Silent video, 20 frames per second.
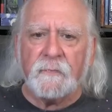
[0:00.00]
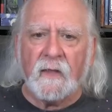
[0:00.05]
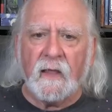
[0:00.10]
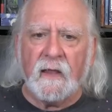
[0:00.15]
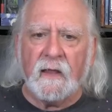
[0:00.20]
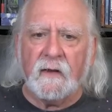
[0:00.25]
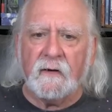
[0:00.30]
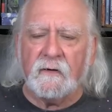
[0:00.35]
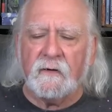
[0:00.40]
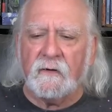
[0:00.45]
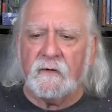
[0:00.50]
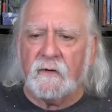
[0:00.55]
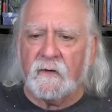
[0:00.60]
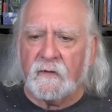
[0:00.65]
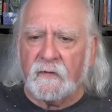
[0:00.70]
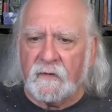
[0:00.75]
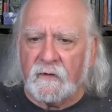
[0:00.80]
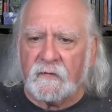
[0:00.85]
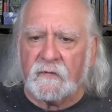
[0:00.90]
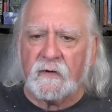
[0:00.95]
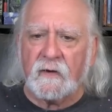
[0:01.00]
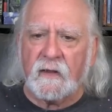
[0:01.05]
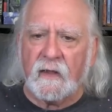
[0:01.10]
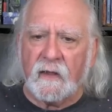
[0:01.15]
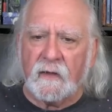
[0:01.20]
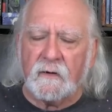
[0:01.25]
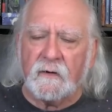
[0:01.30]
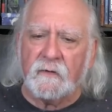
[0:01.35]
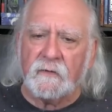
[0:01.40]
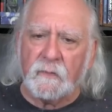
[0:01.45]
And this
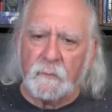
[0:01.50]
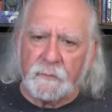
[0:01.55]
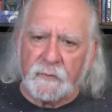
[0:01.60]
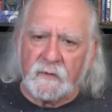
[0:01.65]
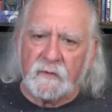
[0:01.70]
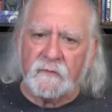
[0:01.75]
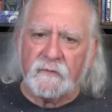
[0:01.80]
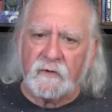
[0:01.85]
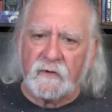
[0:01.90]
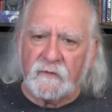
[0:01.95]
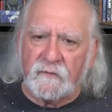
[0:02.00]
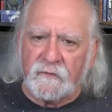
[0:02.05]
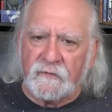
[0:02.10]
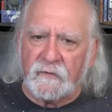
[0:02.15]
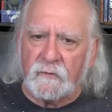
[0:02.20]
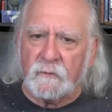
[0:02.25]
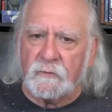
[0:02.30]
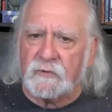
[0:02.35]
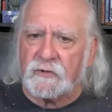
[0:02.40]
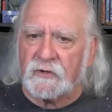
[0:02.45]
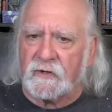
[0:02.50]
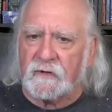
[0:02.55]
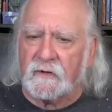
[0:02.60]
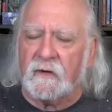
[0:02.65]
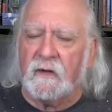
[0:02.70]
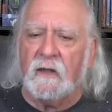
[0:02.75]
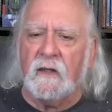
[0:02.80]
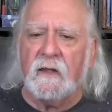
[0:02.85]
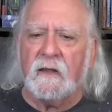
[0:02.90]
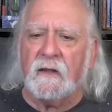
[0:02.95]
again is a bit of
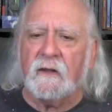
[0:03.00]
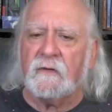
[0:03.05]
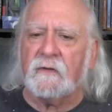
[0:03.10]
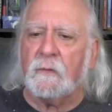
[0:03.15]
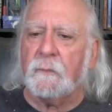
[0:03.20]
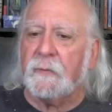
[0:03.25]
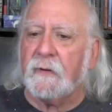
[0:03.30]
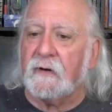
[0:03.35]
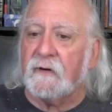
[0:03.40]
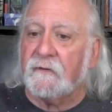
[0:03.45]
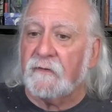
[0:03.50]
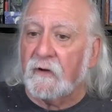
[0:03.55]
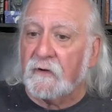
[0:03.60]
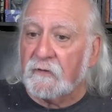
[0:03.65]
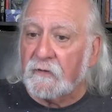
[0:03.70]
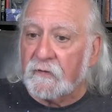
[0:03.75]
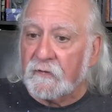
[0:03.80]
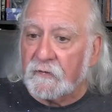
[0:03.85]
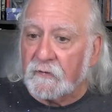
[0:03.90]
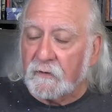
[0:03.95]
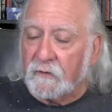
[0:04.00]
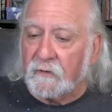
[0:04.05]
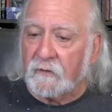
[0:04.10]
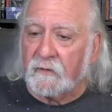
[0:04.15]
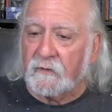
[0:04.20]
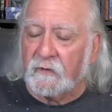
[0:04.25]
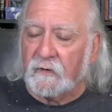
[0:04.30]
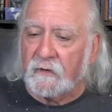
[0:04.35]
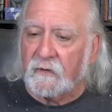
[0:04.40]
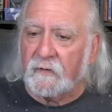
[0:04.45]
confusion. It's a bit of
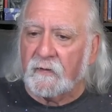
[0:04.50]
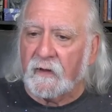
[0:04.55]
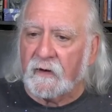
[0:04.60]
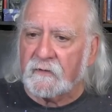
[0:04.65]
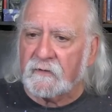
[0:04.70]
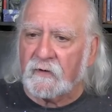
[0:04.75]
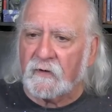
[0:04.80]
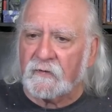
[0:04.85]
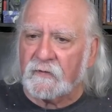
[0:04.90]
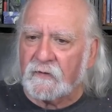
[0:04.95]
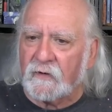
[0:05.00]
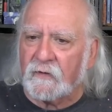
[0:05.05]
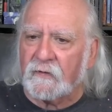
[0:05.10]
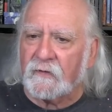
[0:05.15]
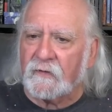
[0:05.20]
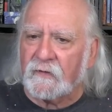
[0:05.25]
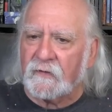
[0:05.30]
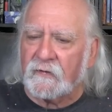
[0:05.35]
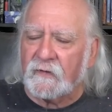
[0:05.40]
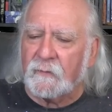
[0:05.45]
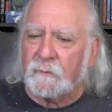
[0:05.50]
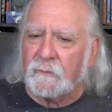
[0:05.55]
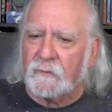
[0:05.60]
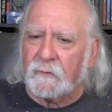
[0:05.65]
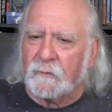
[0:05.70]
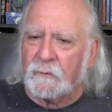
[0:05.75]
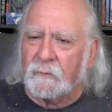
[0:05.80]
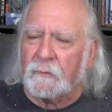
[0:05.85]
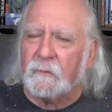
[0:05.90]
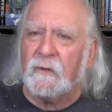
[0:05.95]
uncertainty that just doesn't seem
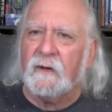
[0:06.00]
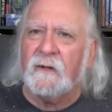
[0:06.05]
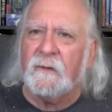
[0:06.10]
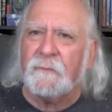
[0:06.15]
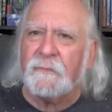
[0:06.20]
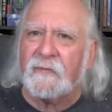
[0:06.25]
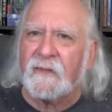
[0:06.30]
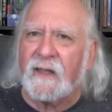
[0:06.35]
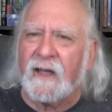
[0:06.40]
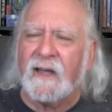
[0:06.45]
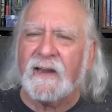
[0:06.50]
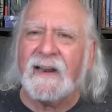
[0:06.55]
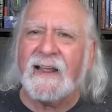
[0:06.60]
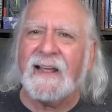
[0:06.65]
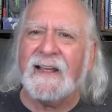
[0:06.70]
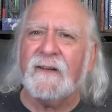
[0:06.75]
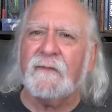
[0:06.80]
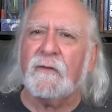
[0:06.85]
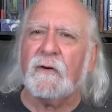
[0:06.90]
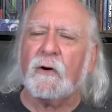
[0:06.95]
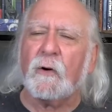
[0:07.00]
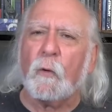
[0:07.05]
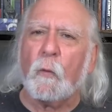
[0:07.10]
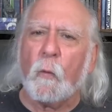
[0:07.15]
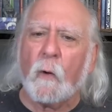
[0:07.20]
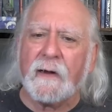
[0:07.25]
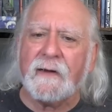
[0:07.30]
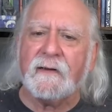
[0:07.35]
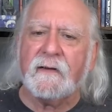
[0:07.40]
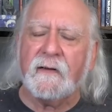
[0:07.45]
to kind of ever
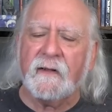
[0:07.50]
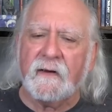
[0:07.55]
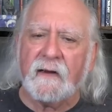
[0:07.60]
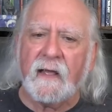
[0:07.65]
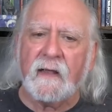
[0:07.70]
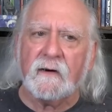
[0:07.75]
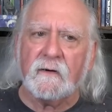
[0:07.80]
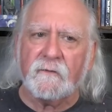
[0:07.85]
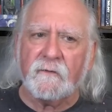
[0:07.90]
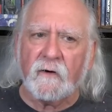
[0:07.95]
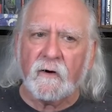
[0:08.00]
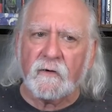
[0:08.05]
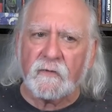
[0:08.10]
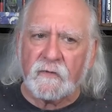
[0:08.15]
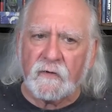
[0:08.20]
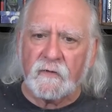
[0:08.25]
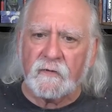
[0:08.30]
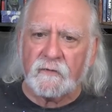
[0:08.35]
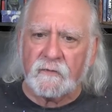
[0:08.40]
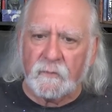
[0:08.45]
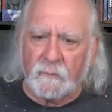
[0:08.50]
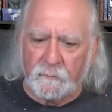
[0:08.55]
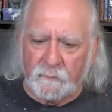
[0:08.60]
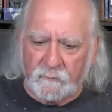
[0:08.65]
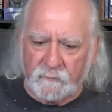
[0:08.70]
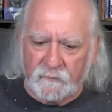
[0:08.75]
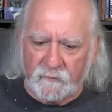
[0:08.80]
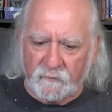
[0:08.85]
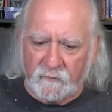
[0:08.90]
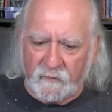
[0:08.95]
quite get out of our
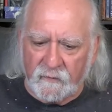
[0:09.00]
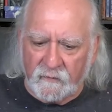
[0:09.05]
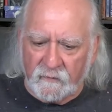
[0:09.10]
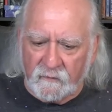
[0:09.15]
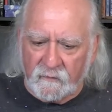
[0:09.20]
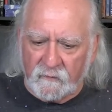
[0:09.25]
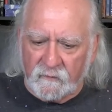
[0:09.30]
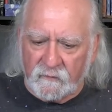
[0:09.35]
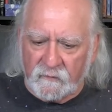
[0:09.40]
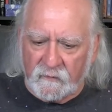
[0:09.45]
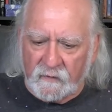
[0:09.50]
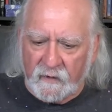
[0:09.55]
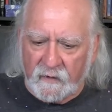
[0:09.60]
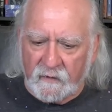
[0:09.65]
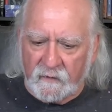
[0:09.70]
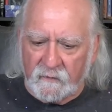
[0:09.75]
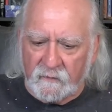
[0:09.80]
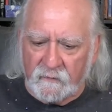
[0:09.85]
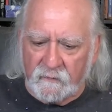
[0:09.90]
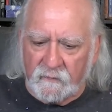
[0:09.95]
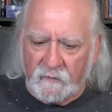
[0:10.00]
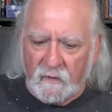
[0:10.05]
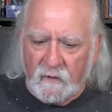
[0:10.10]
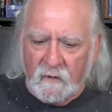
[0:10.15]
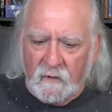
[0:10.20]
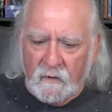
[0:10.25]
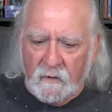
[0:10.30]
system during these days.